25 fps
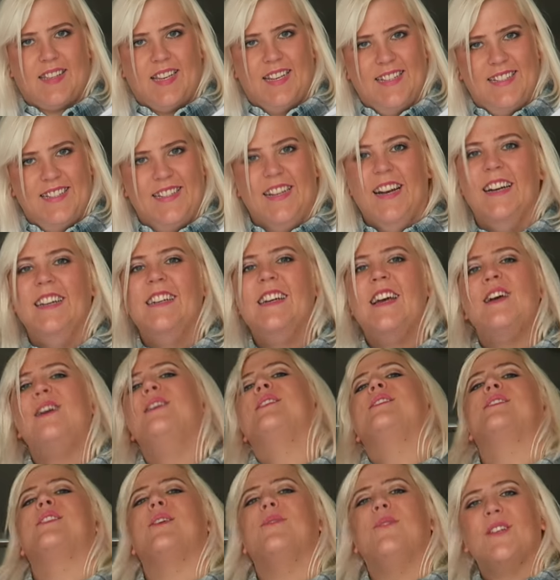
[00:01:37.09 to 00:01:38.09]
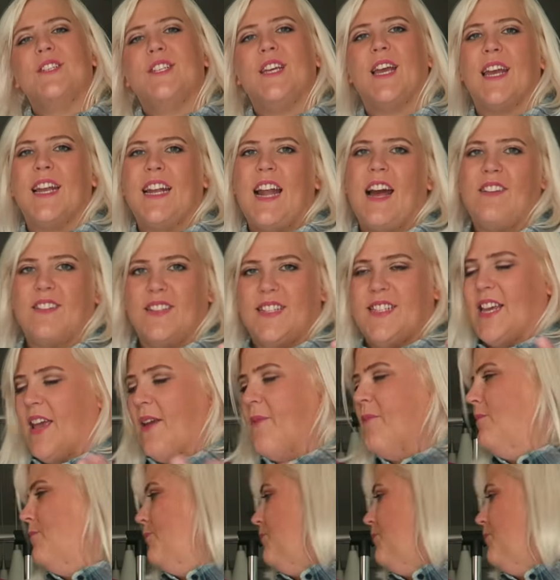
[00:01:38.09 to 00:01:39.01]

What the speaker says: So we'll check it out and see.